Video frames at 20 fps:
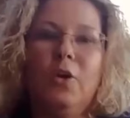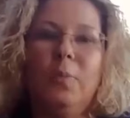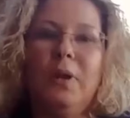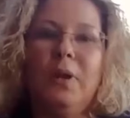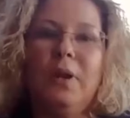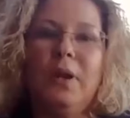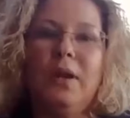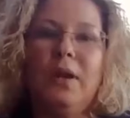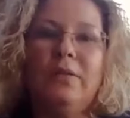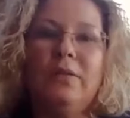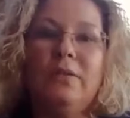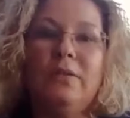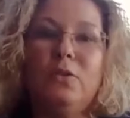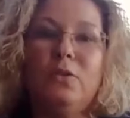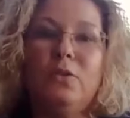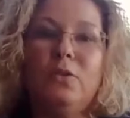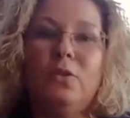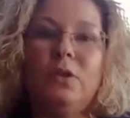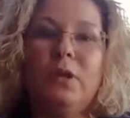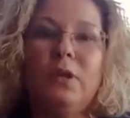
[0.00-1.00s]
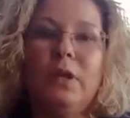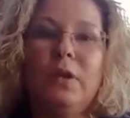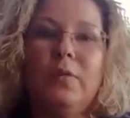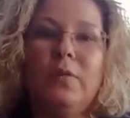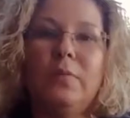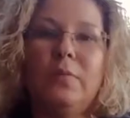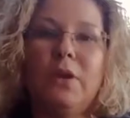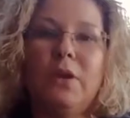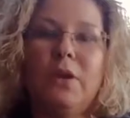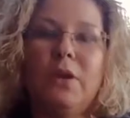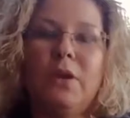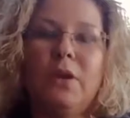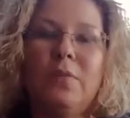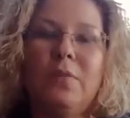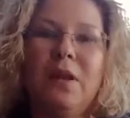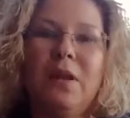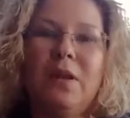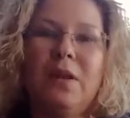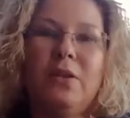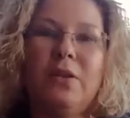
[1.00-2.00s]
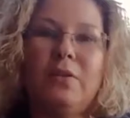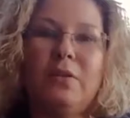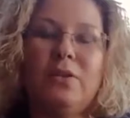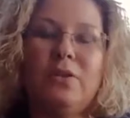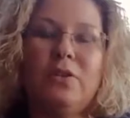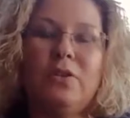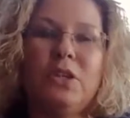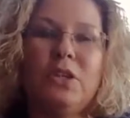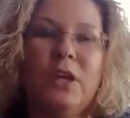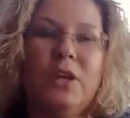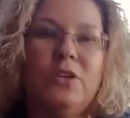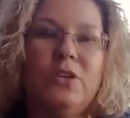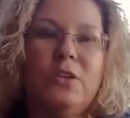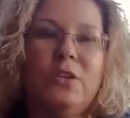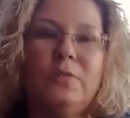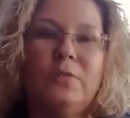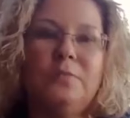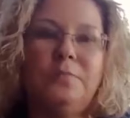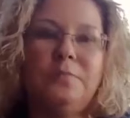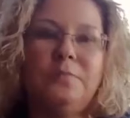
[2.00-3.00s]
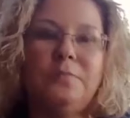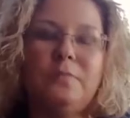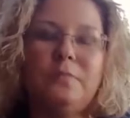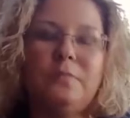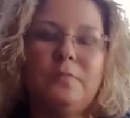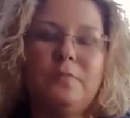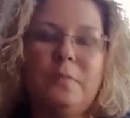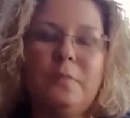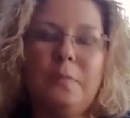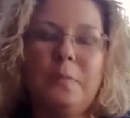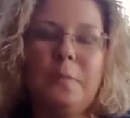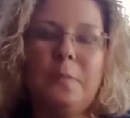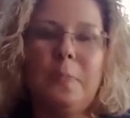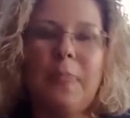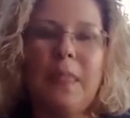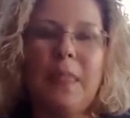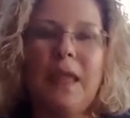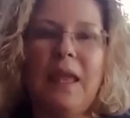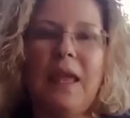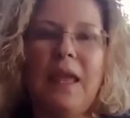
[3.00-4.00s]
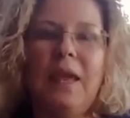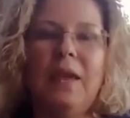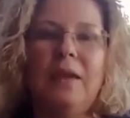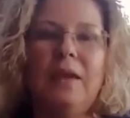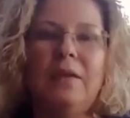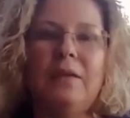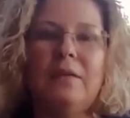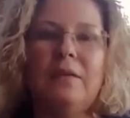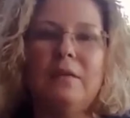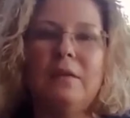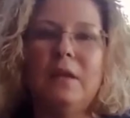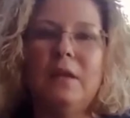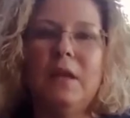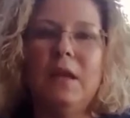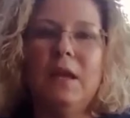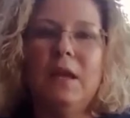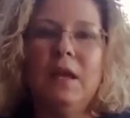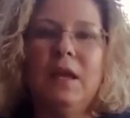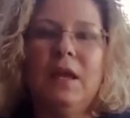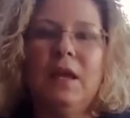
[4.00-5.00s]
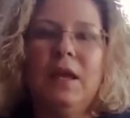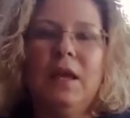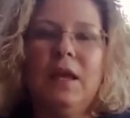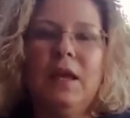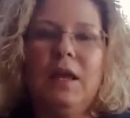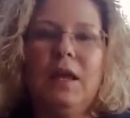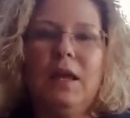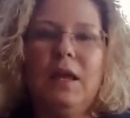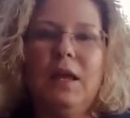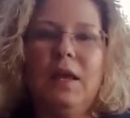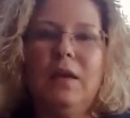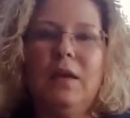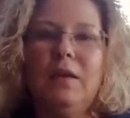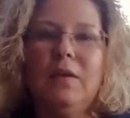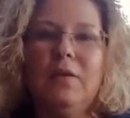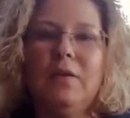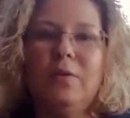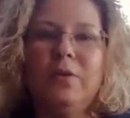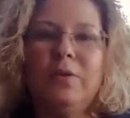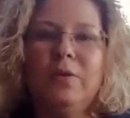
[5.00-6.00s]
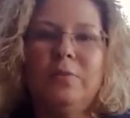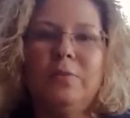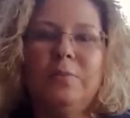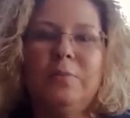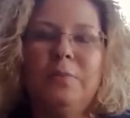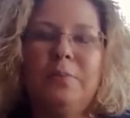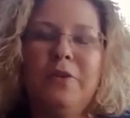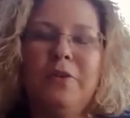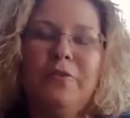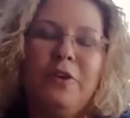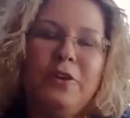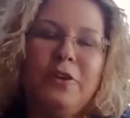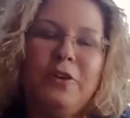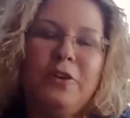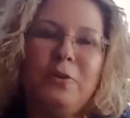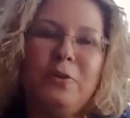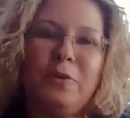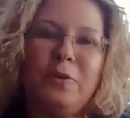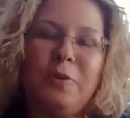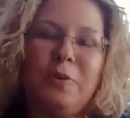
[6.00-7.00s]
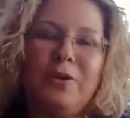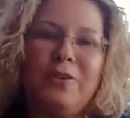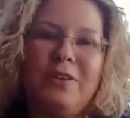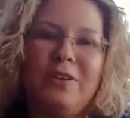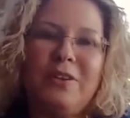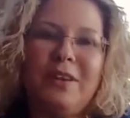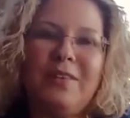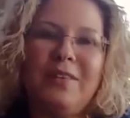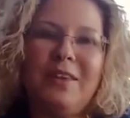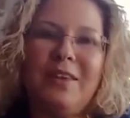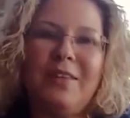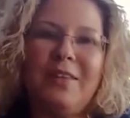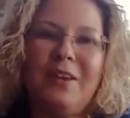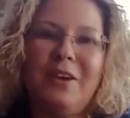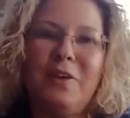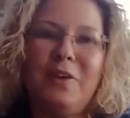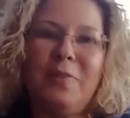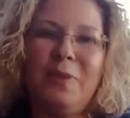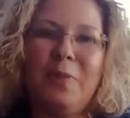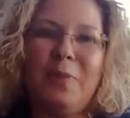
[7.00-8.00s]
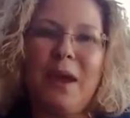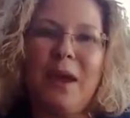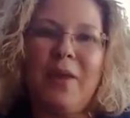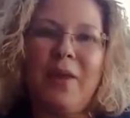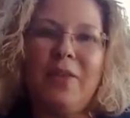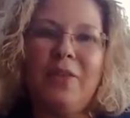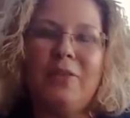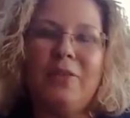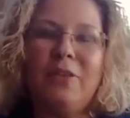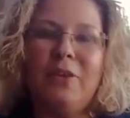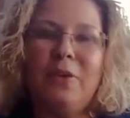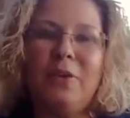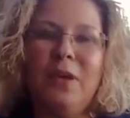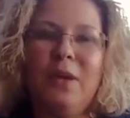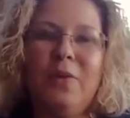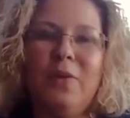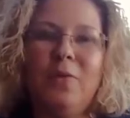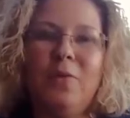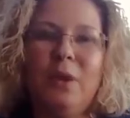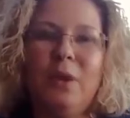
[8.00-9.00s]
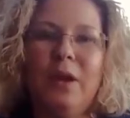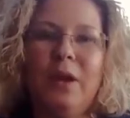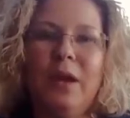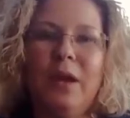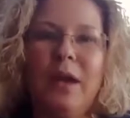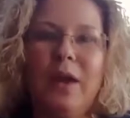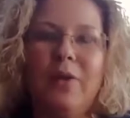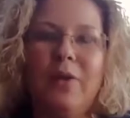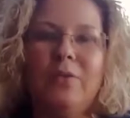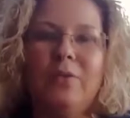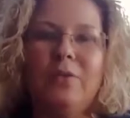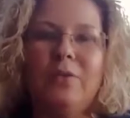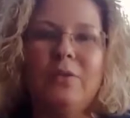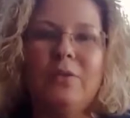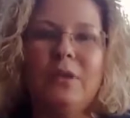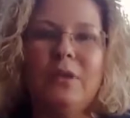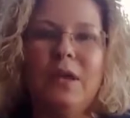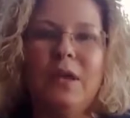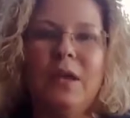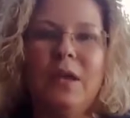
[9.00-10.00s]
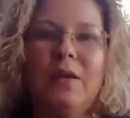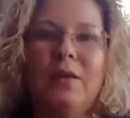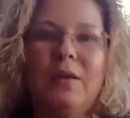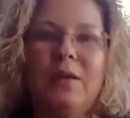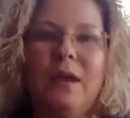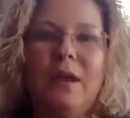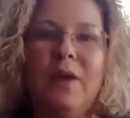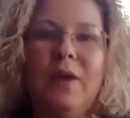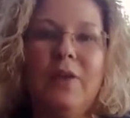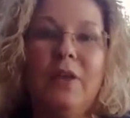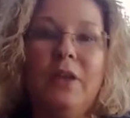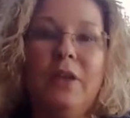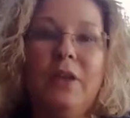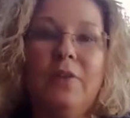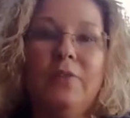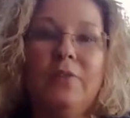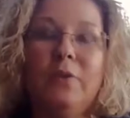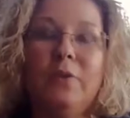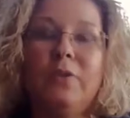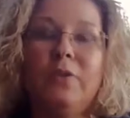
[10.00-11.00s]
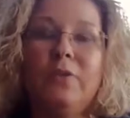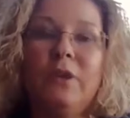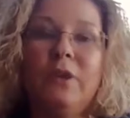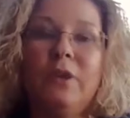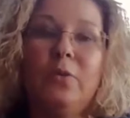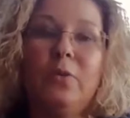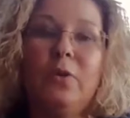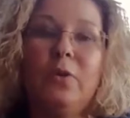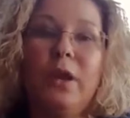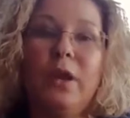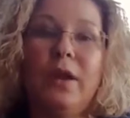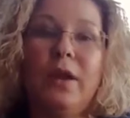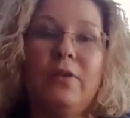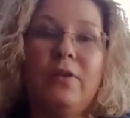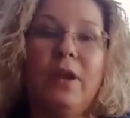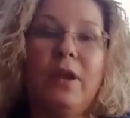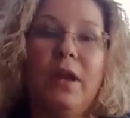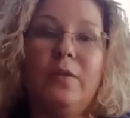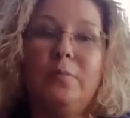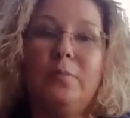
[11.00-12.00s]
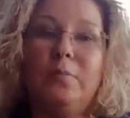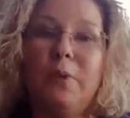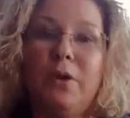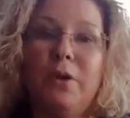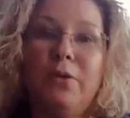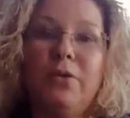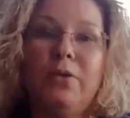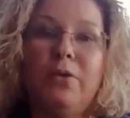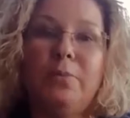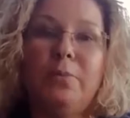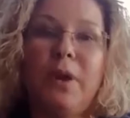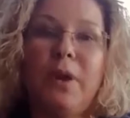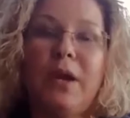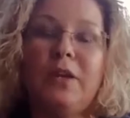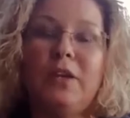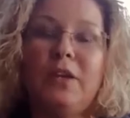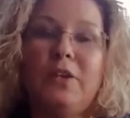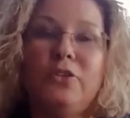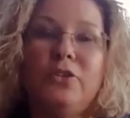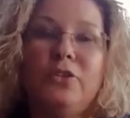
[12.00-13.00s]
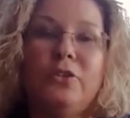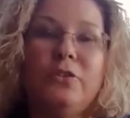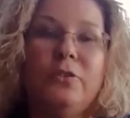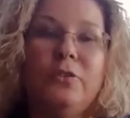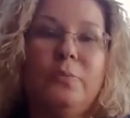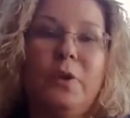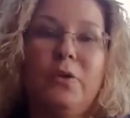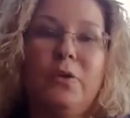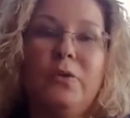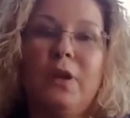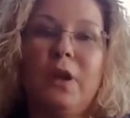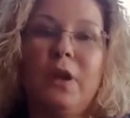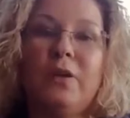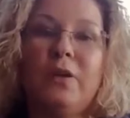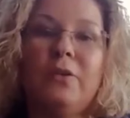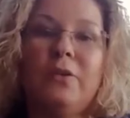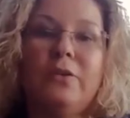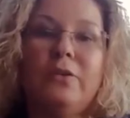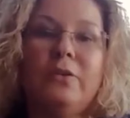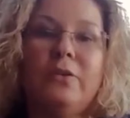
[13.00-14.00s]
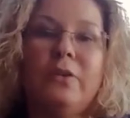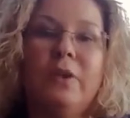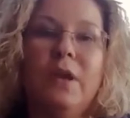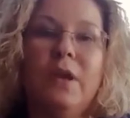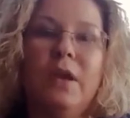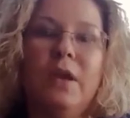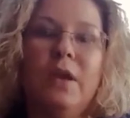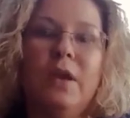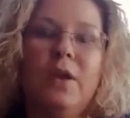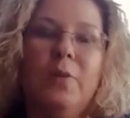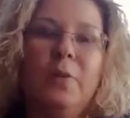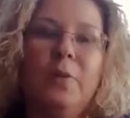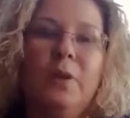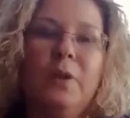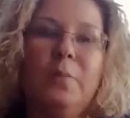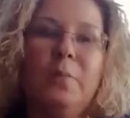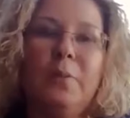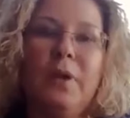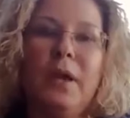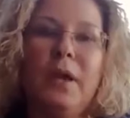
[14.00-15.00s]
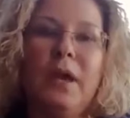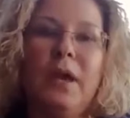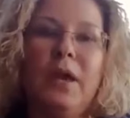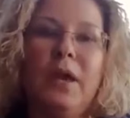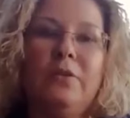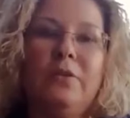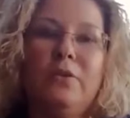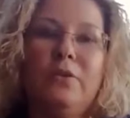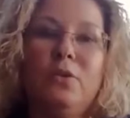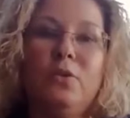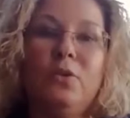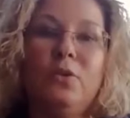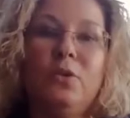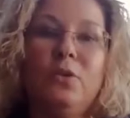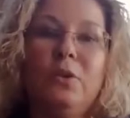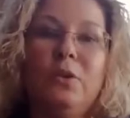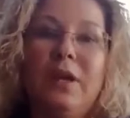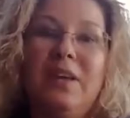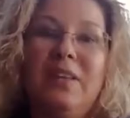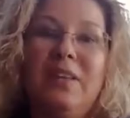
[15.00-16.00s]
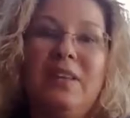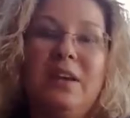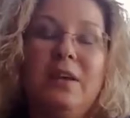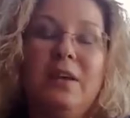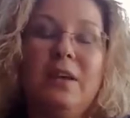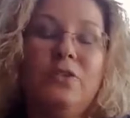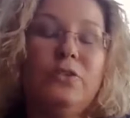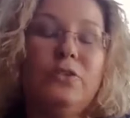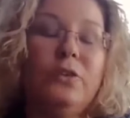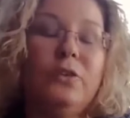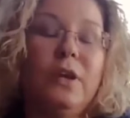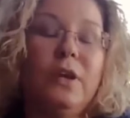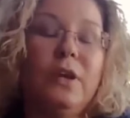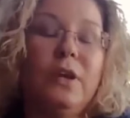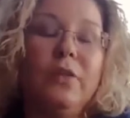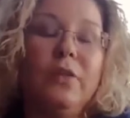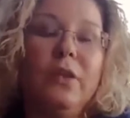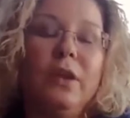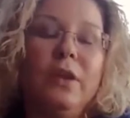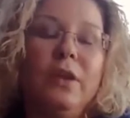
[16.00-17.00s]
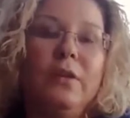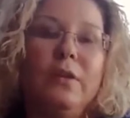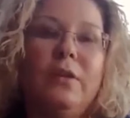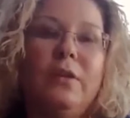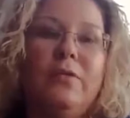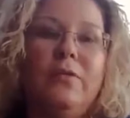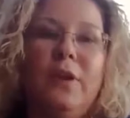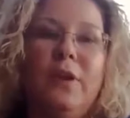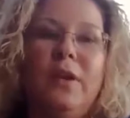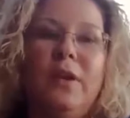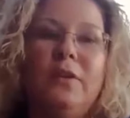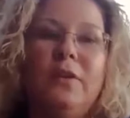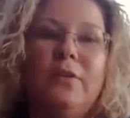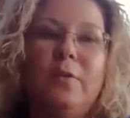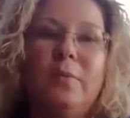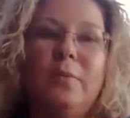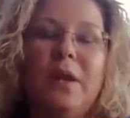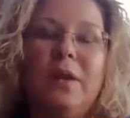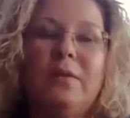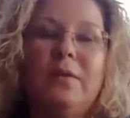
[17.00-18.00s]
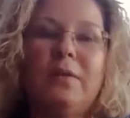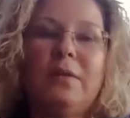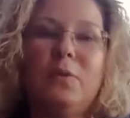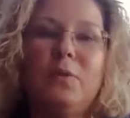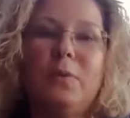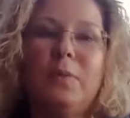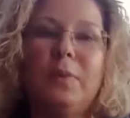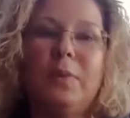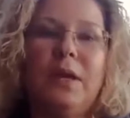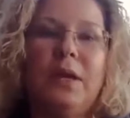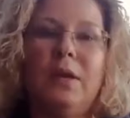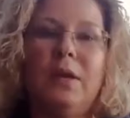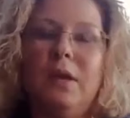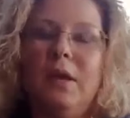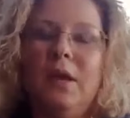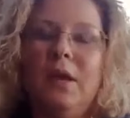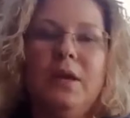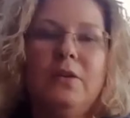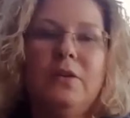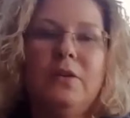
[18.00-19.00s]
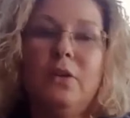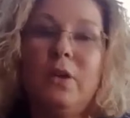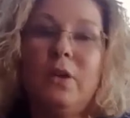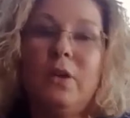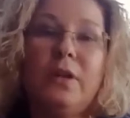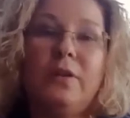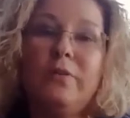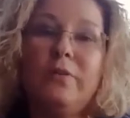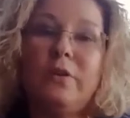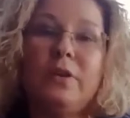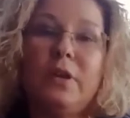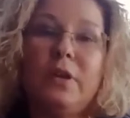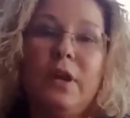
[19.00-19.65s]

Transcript: open a school, American Medical Association, and he was better friends with the president than the homeopath, so he won out. And I think if Roosevelt would have let both practitioners, both doctors, open up a school in the country, I think the face of our medicine would be totally different